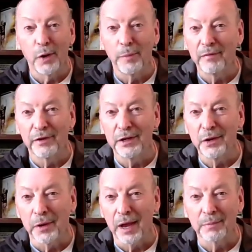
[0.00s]
What do you know
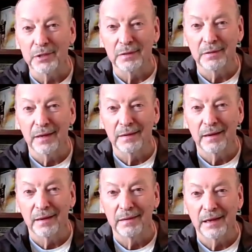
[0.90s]
about video games?
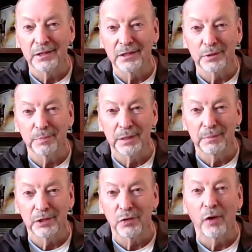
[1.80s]
And the answer
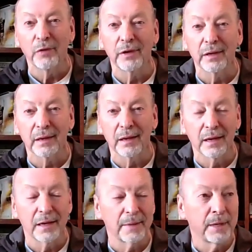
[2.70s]
was pretty much nothing.